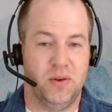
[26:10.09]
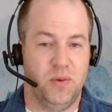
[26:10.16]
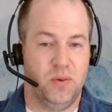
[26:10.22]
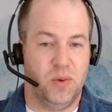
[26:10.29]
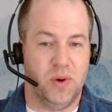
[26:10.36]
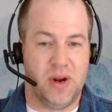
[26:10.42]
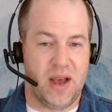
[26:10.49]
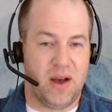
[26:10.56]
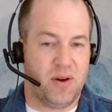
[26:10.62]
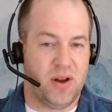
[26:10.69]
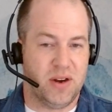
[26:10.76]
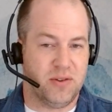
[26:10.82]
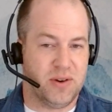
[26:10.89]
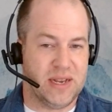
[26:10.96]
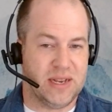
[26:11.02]
We're now
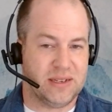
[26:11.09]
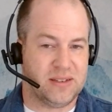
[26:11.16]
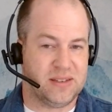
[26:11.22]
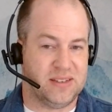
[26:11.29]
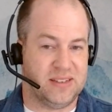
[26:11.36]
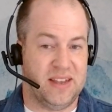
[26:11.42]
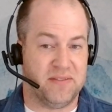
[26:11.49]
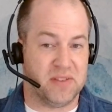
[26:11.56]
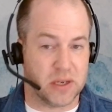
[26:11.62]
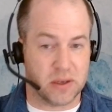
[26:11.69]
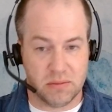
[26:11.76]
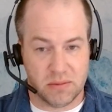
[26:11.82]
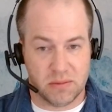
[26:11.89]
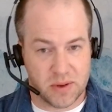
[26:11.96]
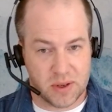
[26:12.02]
on GridEx 7.
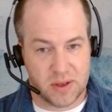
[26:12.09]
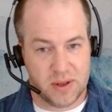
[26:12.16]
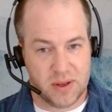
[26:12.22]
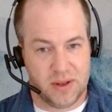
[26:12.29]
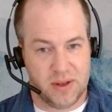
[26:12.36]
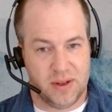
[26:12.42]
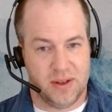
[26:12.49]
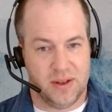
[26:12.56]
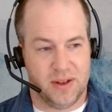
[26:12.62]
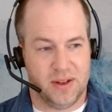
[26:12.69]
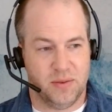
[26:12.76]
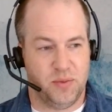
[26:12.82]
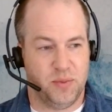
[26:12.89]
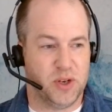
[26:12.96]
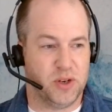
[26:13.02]

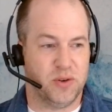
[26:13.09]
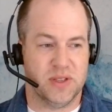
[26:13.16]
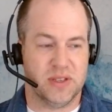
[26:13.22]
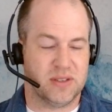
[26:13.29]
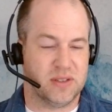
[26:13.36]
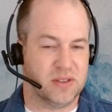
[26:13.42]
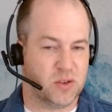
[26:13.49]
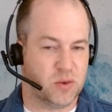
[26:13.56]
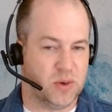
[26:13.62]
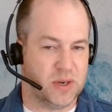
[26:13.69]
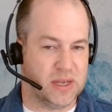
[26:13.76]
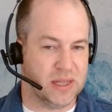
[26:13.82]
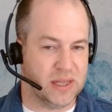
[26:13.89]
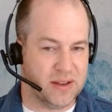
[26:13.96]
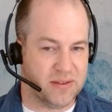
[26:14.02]
We've been doing this since
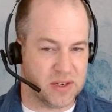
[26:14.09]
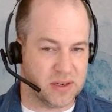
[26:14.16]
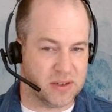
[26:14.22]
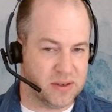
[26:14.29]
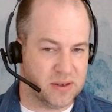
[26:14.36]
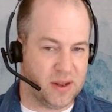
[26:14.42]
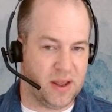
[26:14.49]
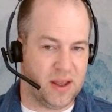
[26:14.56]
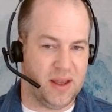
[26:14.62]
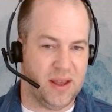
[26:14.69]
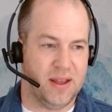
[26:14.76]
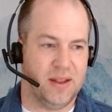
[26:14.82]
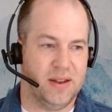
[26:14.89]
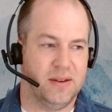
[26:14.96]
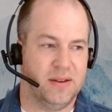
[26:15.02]
2011,
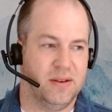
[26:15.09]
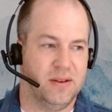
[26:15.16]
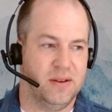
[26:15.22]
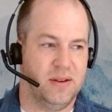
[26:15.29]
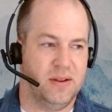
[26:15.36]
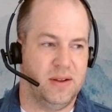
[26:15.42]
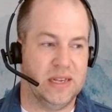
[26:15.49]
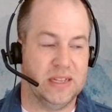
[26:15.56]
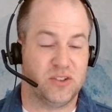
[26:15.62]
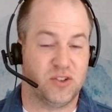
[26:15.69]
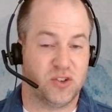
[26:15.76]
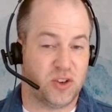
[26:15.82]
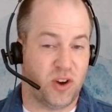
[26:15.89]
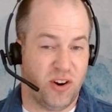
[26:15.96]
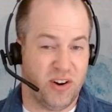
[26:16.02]
and it
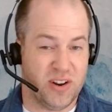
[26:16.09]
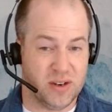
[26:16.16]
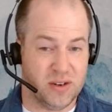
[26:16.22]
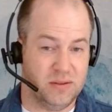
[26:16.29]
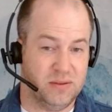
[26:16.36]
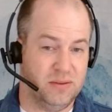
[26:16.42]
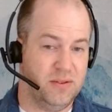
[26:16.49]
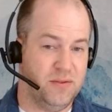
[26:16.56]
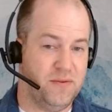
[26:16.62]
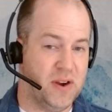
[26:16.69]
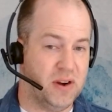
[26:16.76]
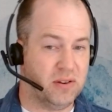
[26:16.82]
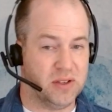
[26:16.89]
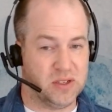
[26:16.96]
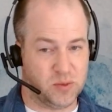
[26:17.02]
started
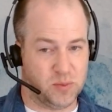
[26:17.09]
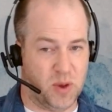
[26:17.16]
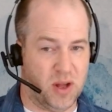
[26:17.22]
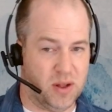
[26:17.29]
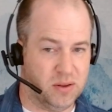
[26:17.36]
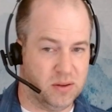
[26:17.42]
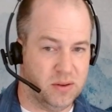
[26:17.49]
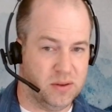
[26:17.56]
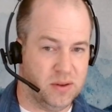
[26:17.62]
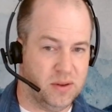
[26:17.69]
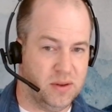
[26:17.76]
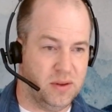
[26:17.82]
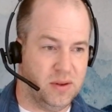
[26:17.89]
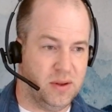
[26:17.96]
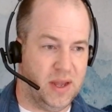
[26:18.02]
fairly small,
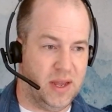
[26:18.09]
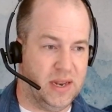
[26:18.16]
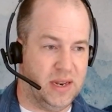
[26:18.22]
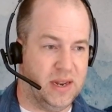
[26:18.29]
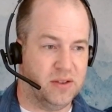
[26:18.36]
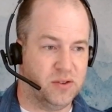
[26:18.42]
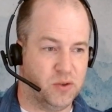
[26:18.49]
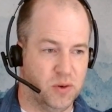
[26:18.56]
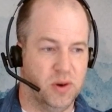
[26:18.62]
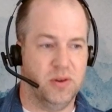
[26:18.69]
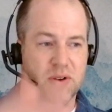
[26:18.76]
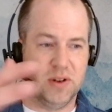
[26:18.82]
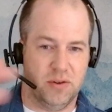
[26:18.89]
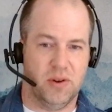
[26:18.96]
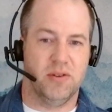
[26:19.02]
and it has
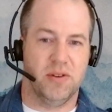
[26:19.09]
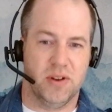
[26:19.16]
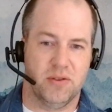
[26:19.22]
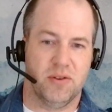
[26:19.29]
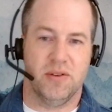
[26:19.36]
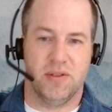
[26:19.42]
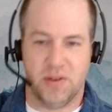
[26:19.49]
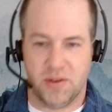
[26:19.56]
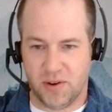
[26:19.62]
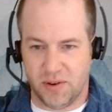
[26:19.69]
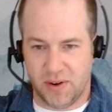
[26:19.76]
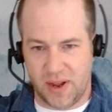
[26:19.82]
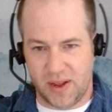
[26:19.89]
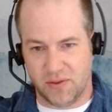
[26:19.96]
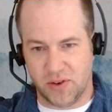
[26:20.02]
grown and grown and grown and
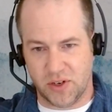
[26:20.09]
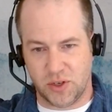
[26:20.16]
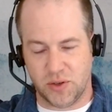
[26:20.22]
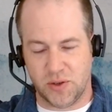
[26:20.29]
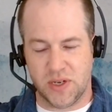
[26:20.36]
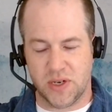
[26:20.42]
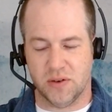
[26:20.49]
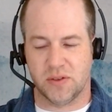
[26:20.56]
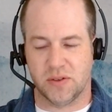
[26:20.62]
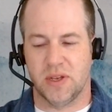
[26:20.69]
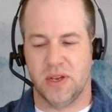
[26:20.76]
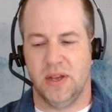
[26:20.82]
grown every 2 years.